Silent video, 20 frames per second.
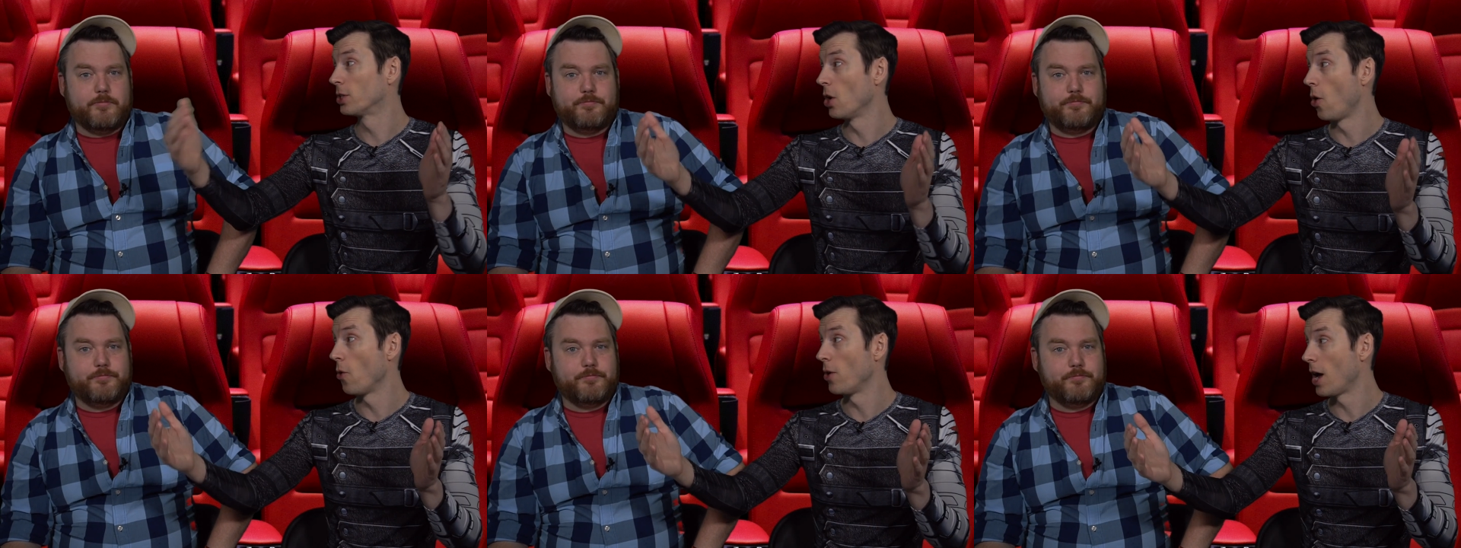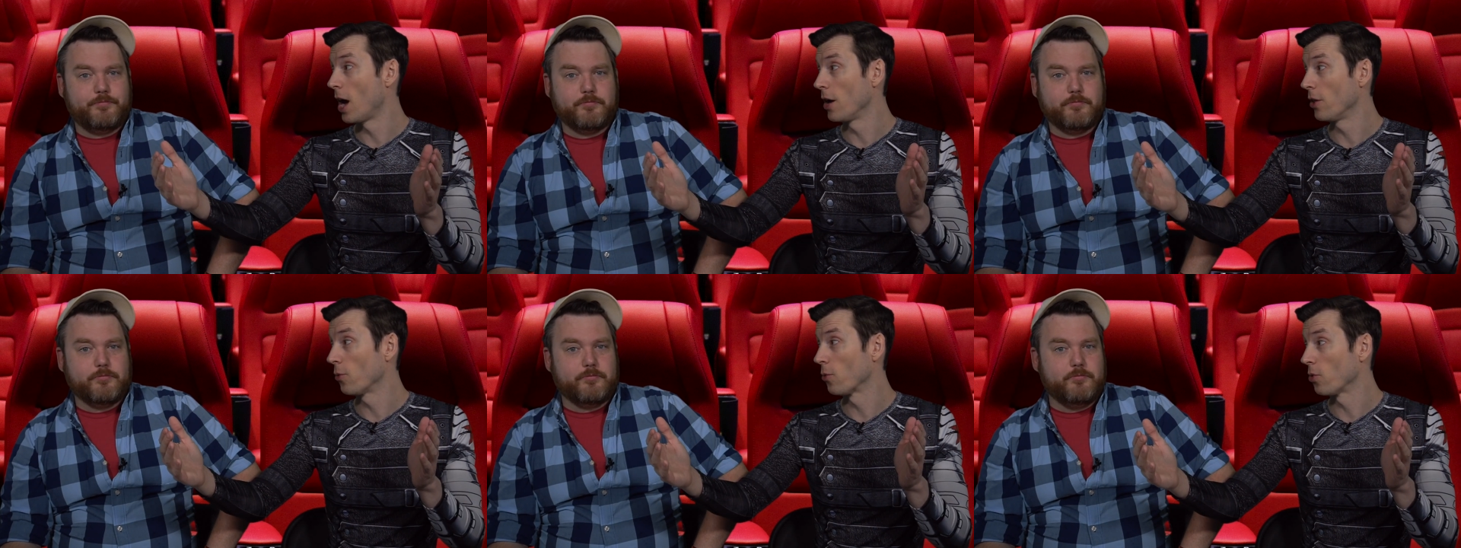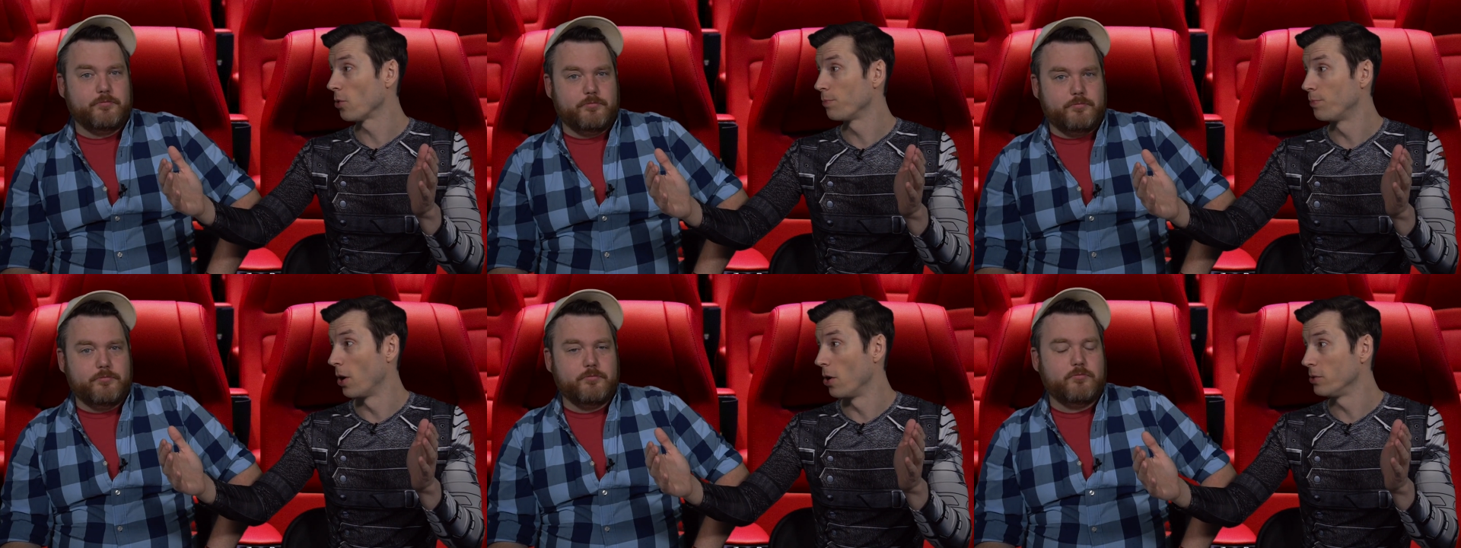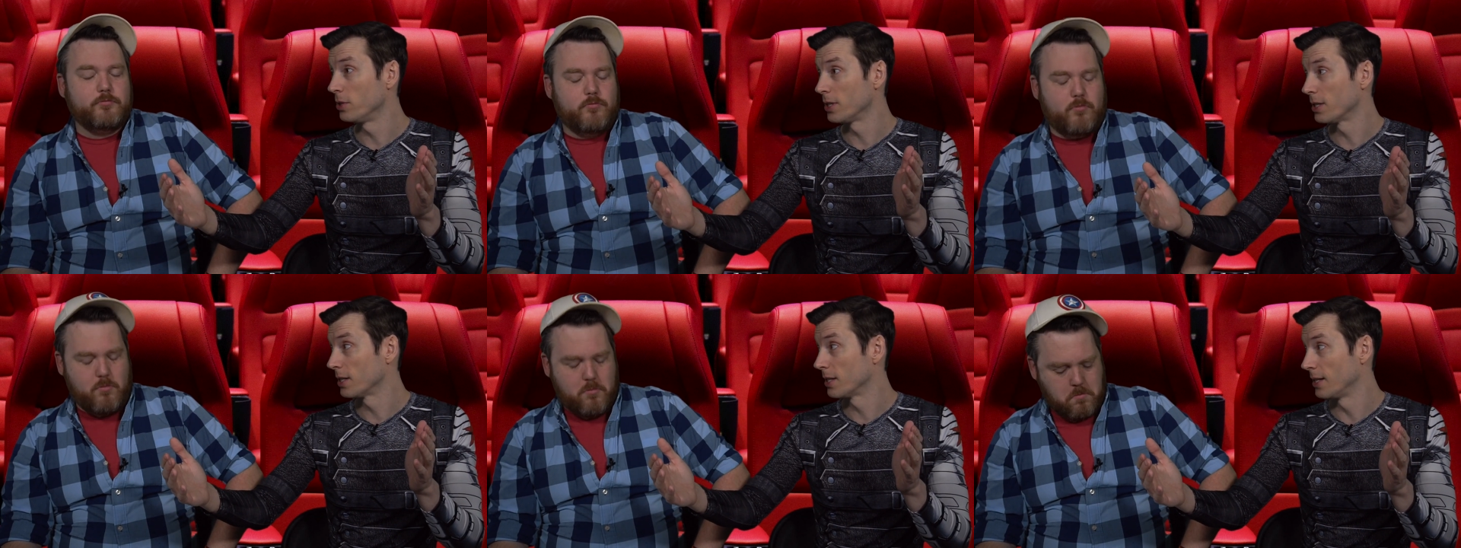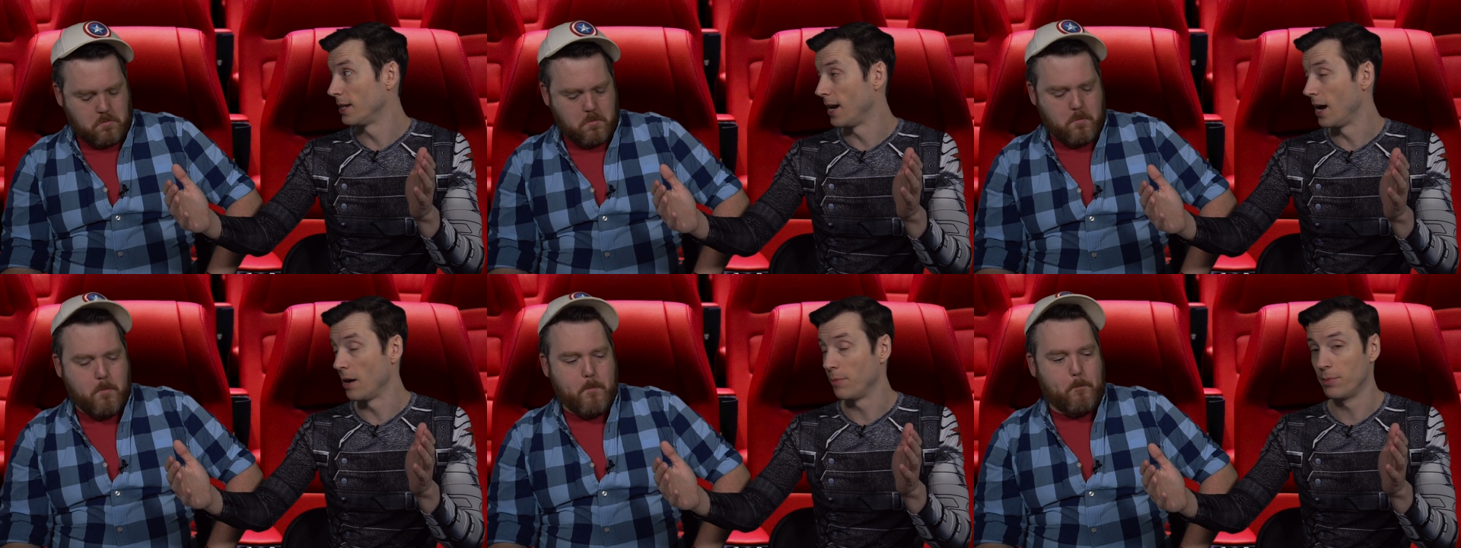Speaker 1: going on in the world
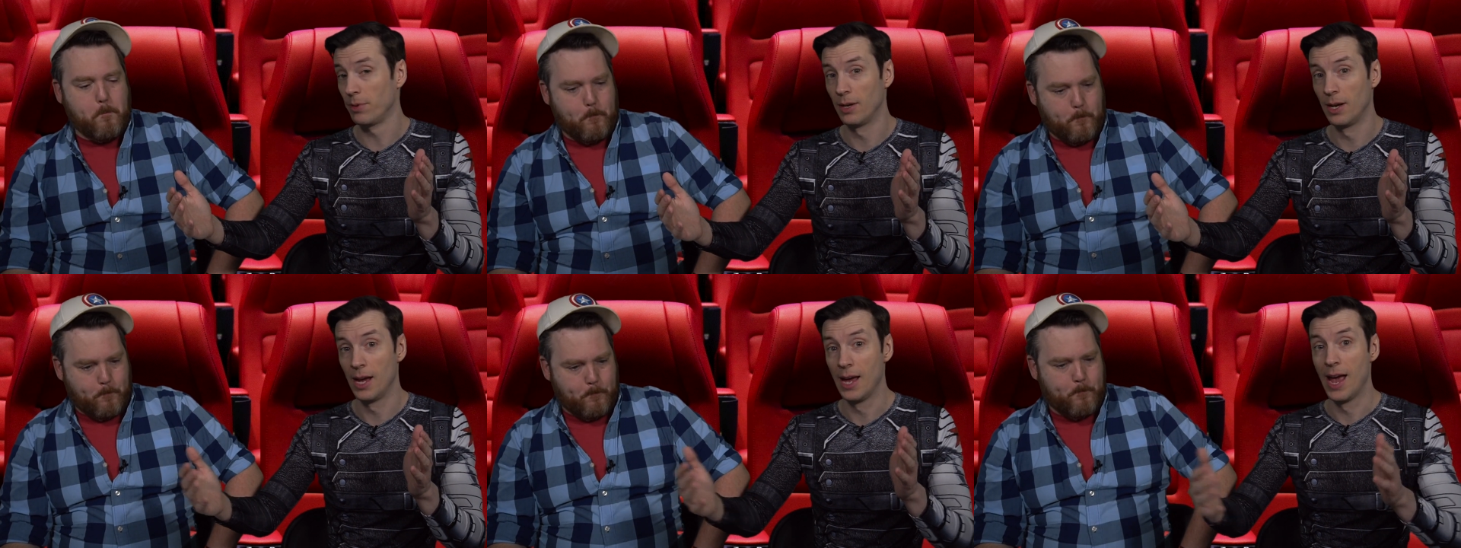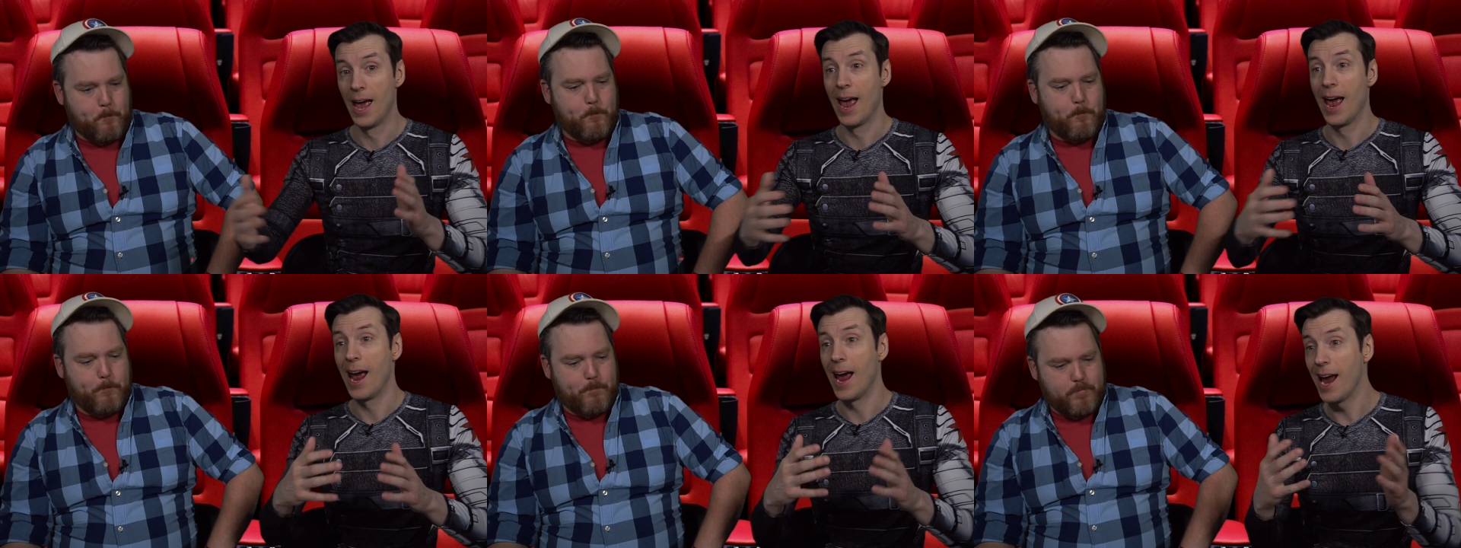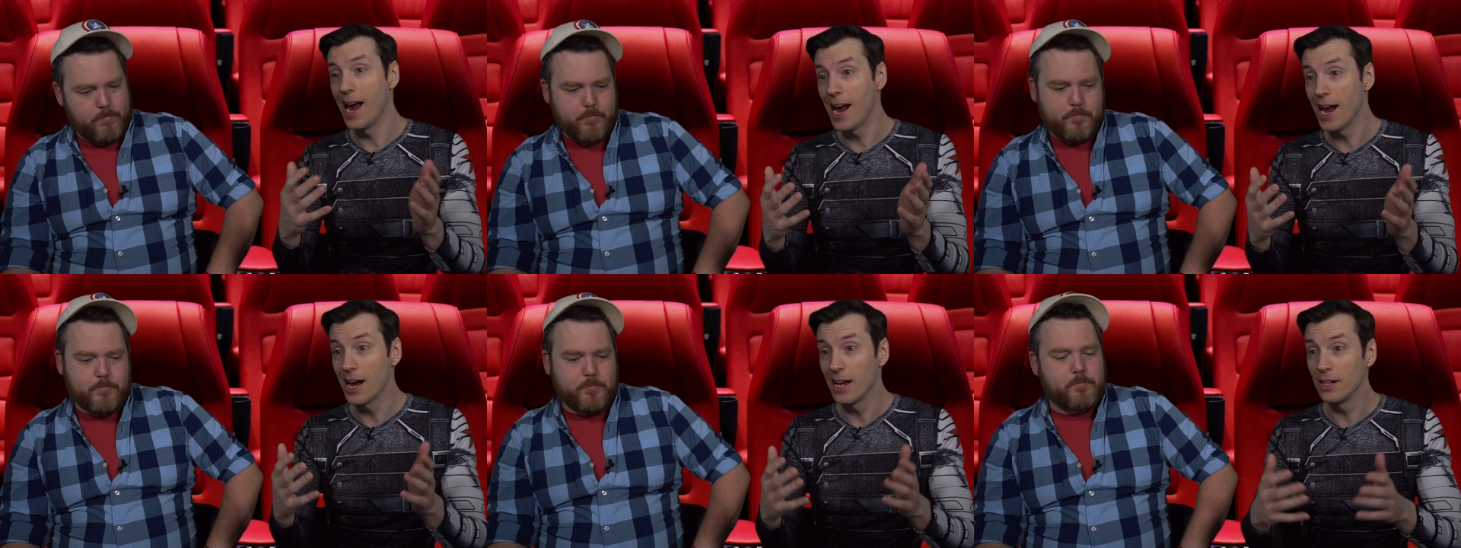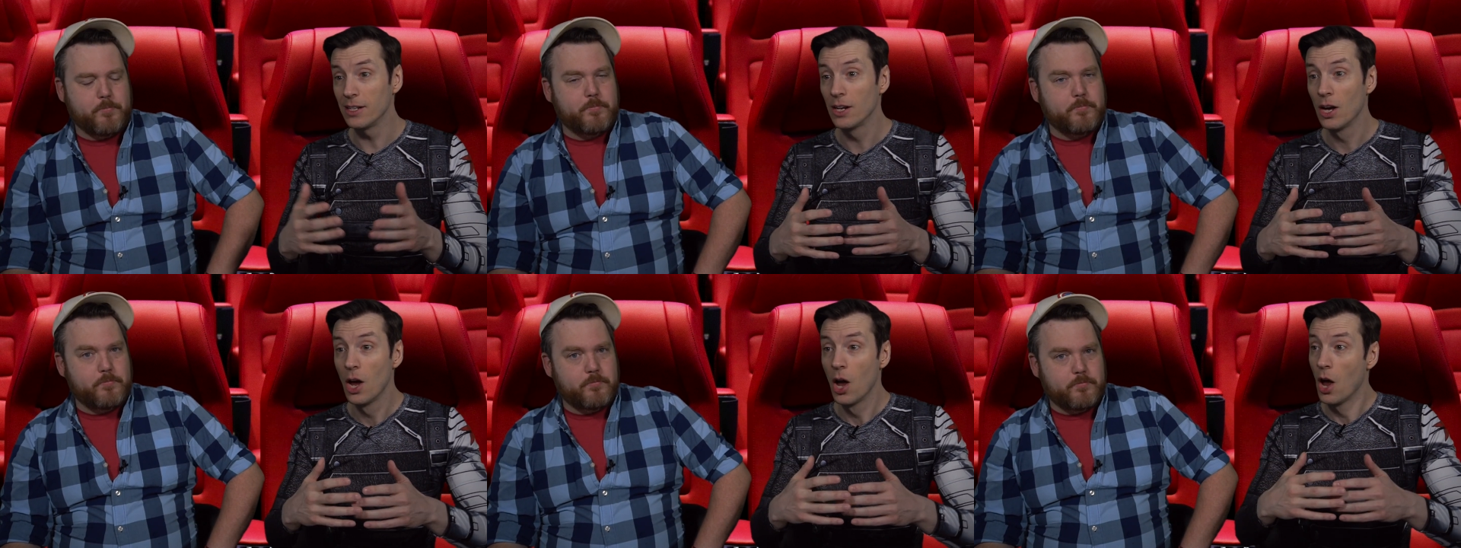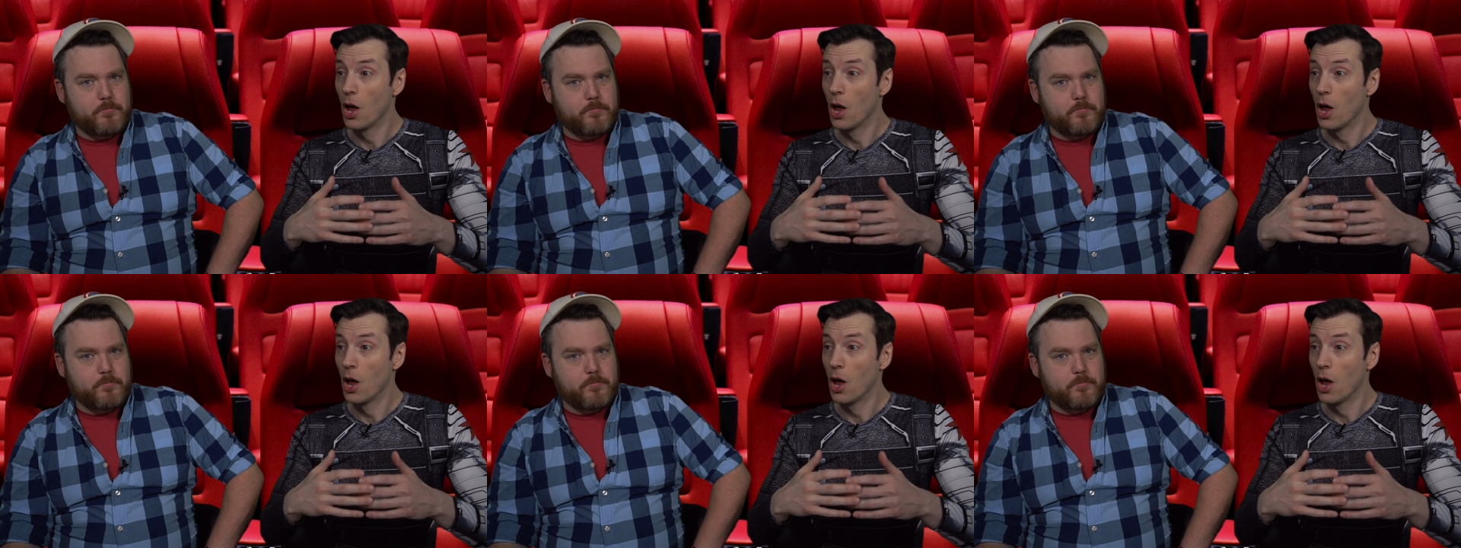post-snap. Mm-hmm. And